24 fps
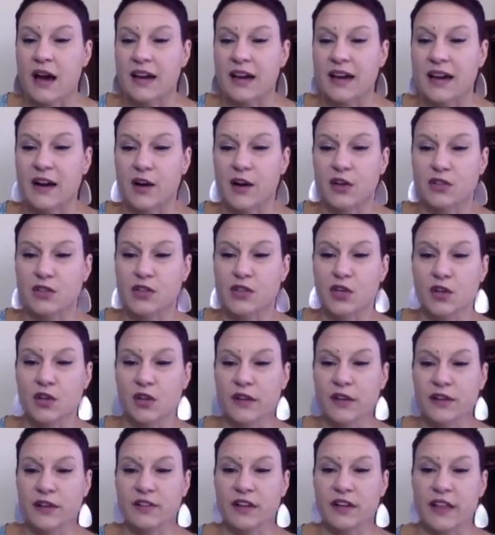Carol,
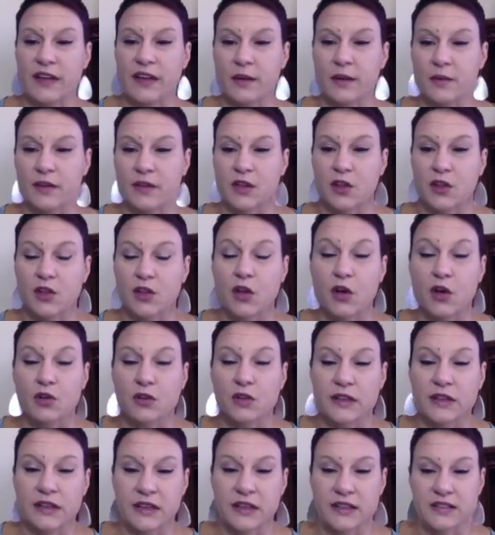totally relate with the
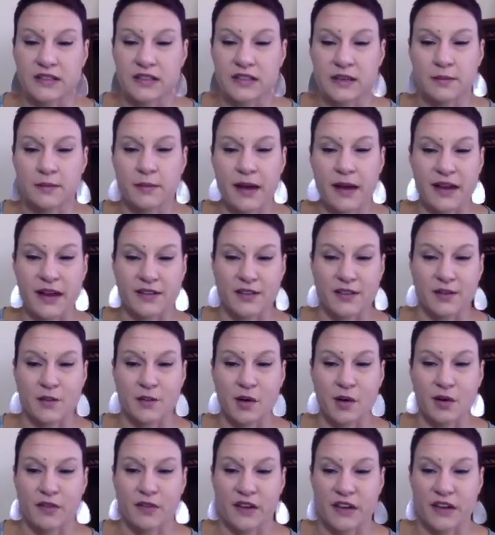loneliness and impact on
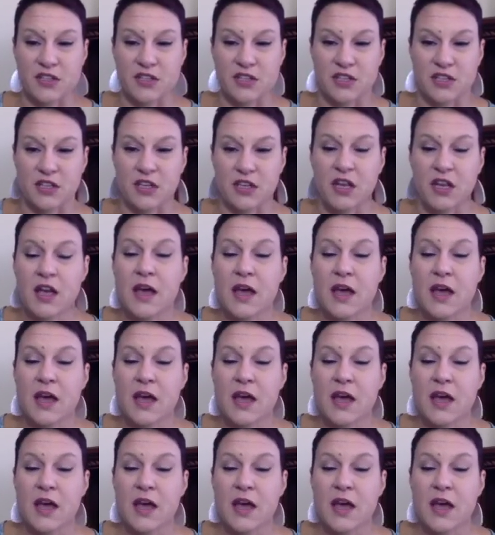motivation.